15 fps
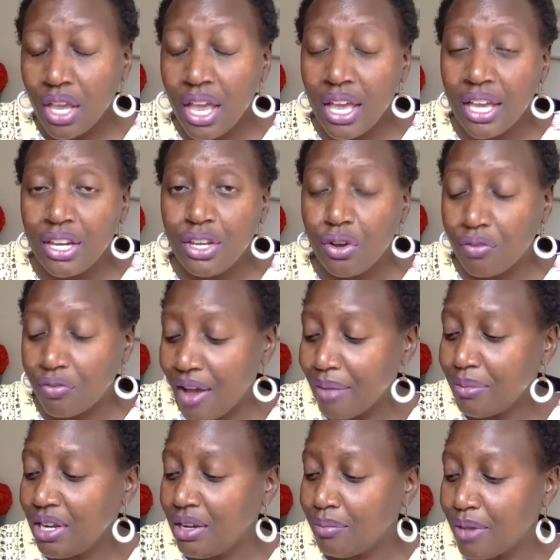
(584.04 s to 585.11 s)
And your
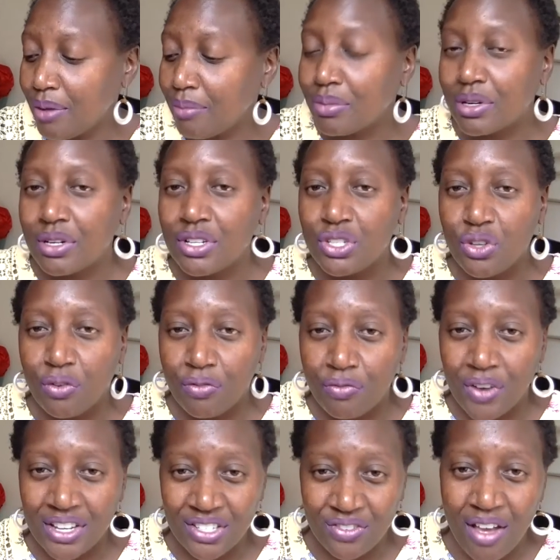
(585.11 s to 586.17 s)
family members, your
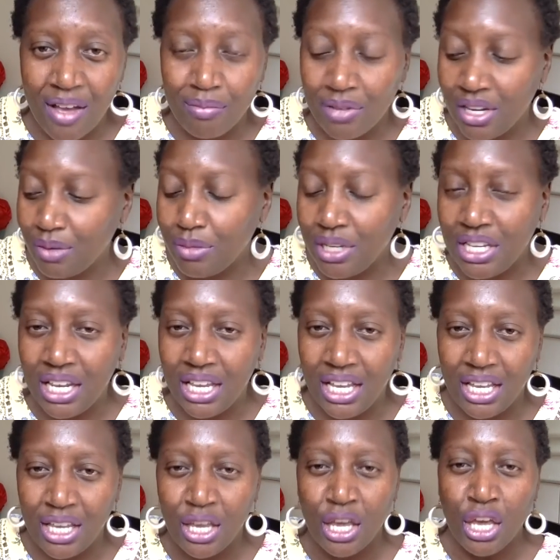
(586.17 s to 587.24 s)
first family,
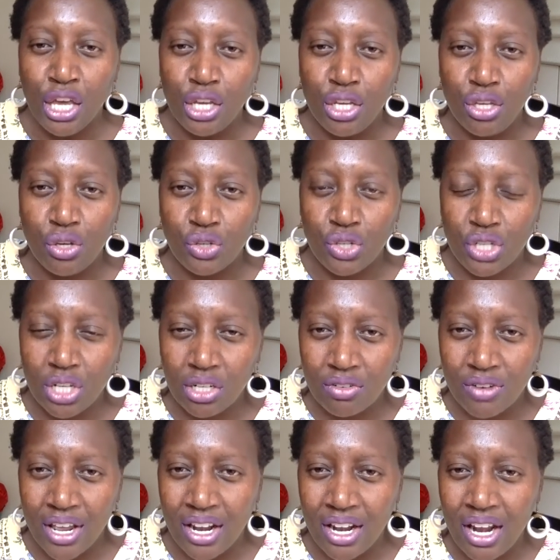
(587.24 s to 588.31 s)
meaning your
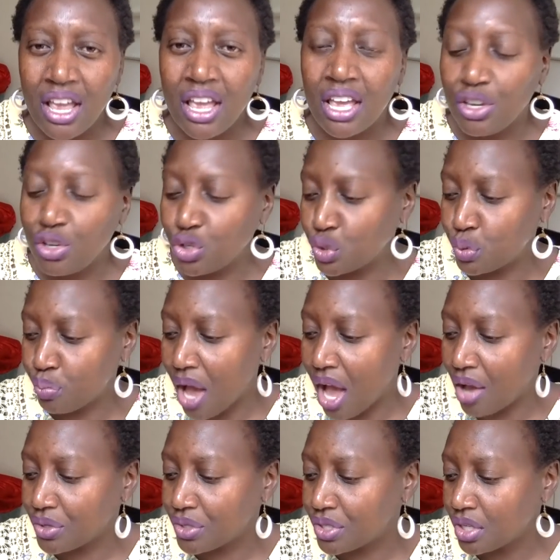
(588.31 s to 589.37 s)
children and your
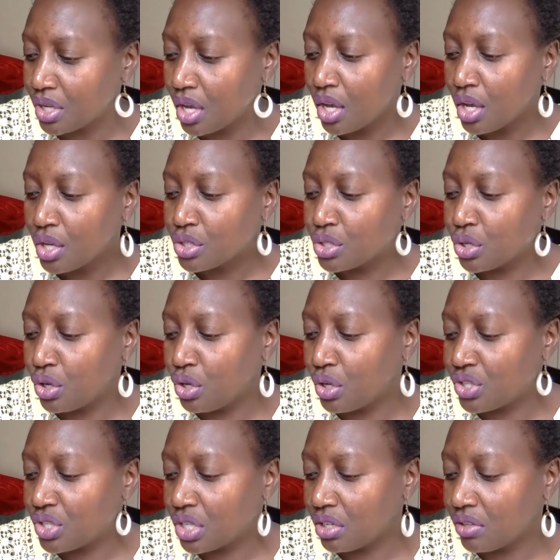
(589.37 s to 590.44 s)
spouse. So
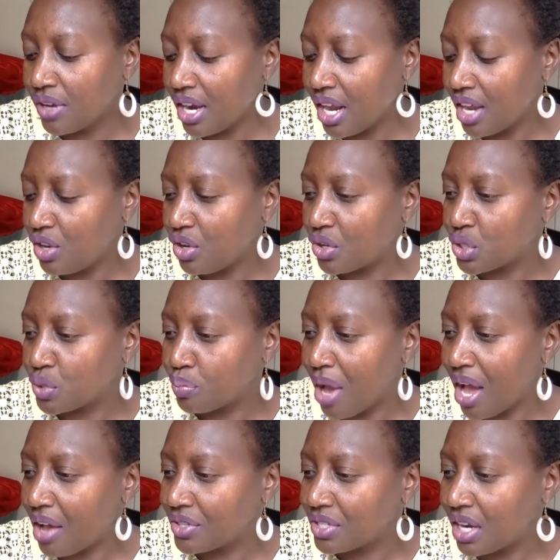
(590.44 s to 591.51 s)
your children and your
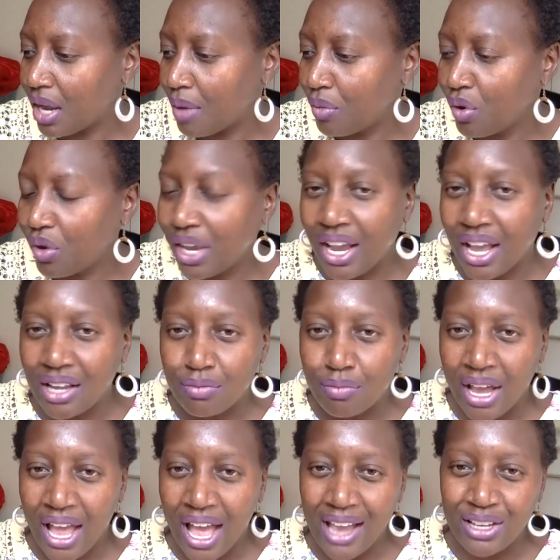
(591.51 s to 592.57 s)
spouse, and I'm looking at
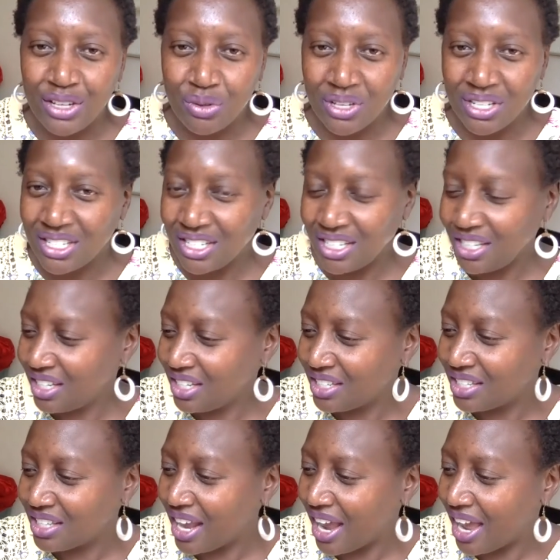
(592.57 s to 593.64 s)
my I-20
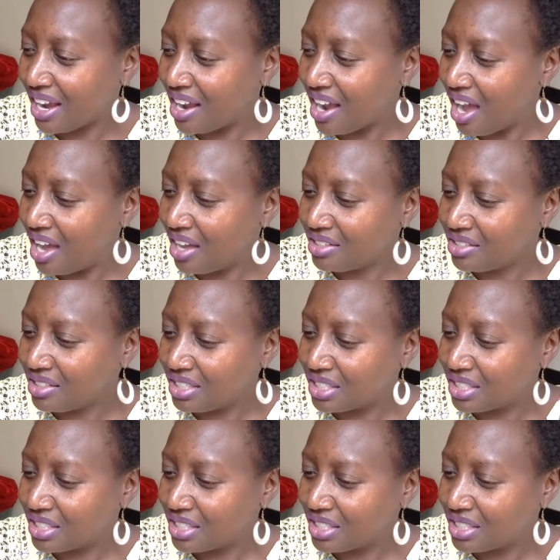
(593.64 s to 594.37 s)
that I got.